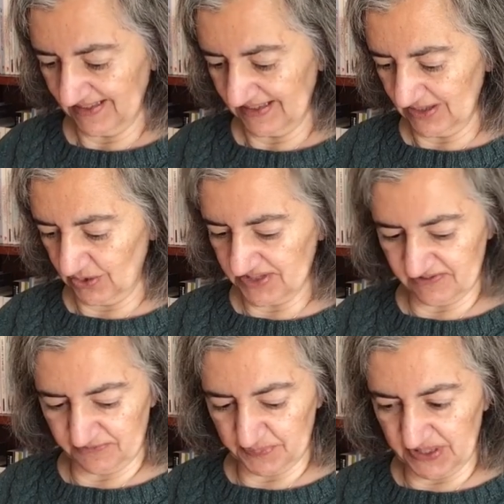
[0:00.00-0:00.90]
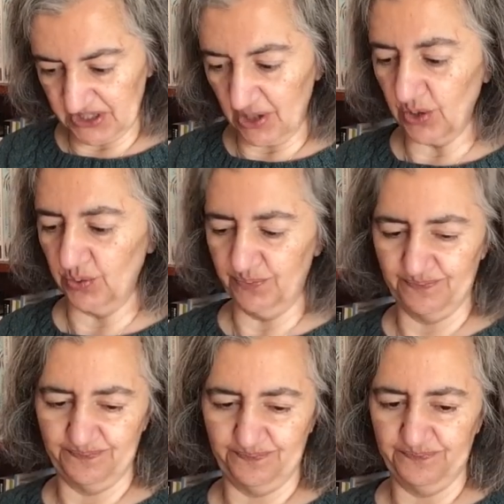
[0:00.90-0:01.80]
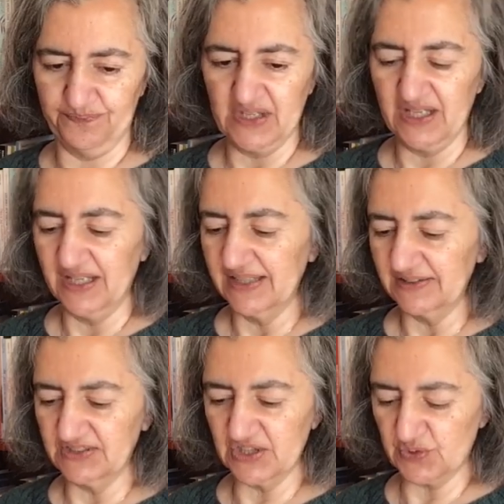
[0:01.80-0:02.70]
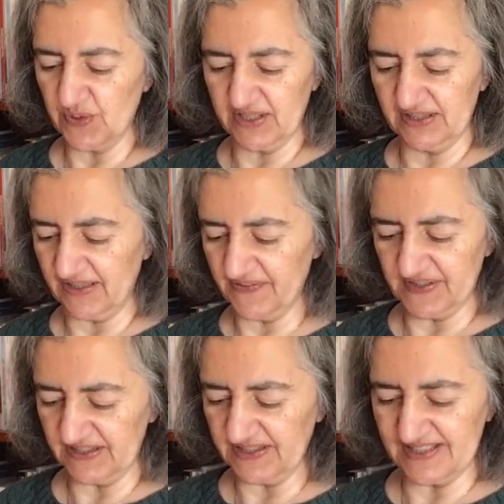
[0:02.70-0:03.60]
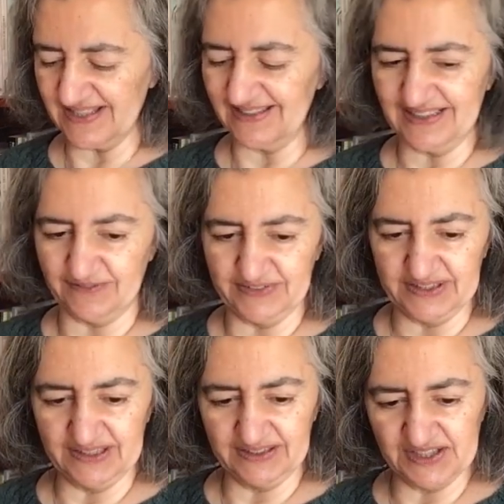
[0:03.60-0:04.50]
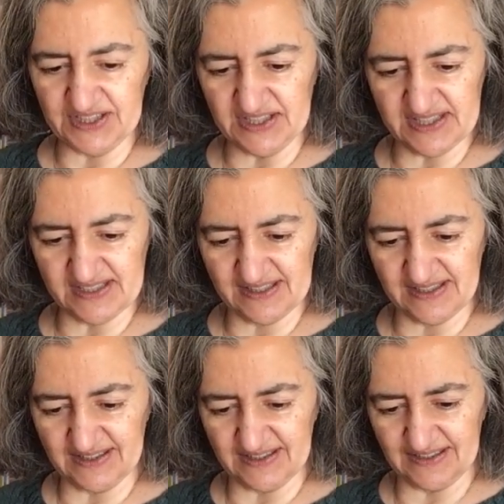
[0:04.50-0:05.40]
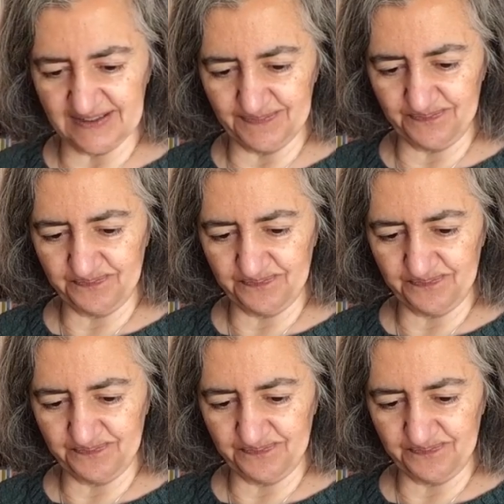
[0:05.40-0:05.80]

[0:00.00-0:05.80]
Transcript: Lots of oh, this one I think it's lovely. This is an